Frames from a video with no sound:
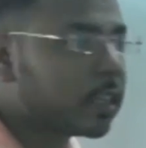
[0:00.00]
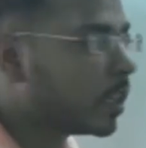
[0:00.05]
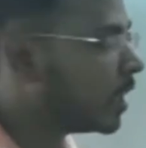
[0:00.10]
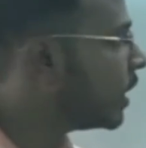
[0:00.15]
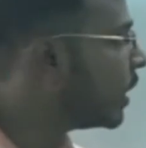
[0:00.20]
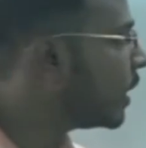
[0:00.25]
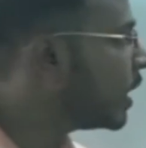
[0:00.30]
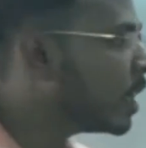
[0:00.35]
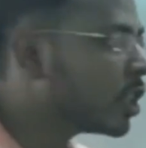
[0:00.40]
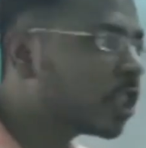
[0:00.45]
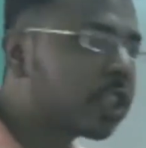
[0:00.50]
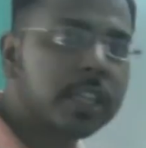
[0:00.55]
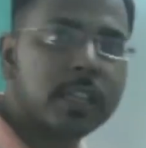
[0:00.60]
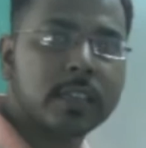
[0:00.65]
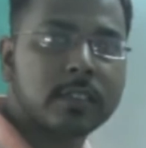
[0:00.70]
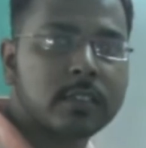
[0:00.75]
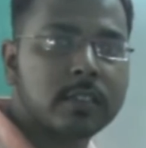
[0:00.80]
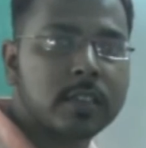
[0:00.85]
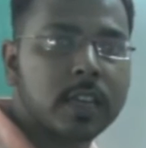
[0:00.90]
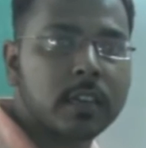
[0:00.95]
in
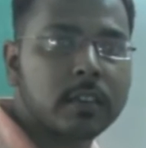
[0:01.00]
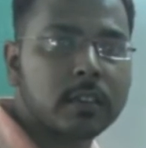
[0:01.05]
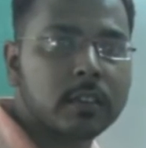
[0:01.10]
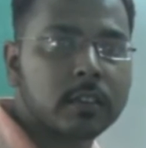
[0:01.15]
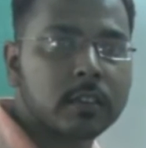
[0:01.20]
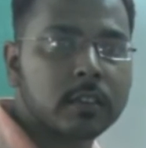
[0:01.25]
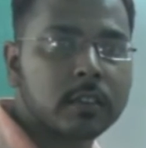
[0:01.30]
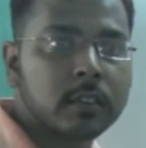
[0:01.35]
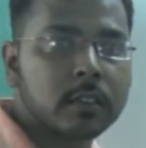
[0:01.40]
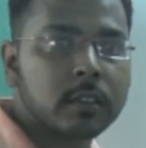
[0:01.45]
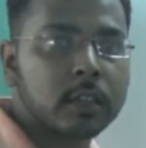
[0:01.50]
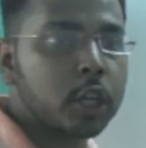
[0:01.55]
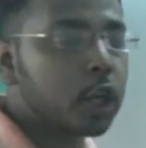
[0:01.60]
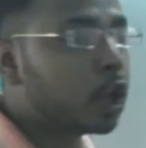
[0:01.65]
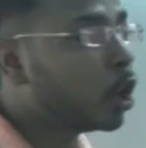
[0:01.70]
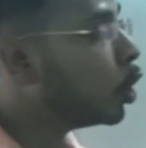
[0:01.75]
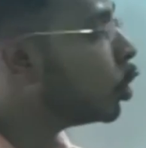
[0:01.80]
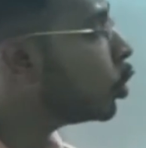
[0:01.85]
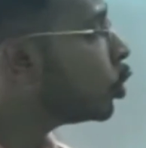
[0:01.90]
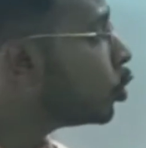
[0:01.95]
gaseous state
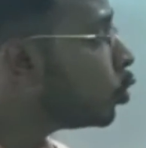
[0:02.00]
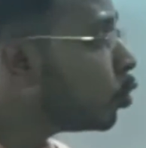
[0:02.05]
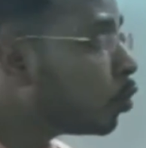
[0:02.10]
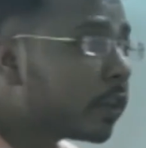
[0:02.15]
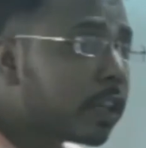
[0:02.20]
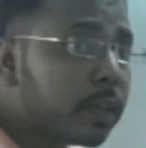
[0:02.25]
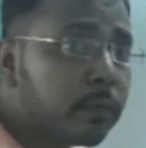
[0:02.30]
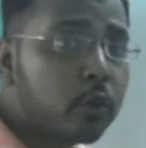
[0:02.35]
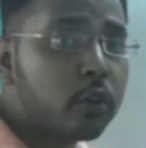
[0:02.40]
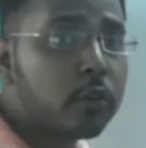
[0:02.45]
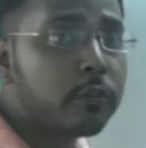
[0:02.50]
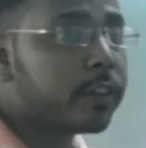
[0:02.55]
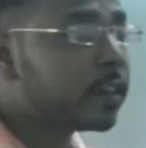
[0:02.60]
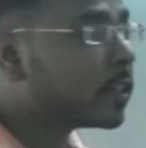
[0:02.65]
to remove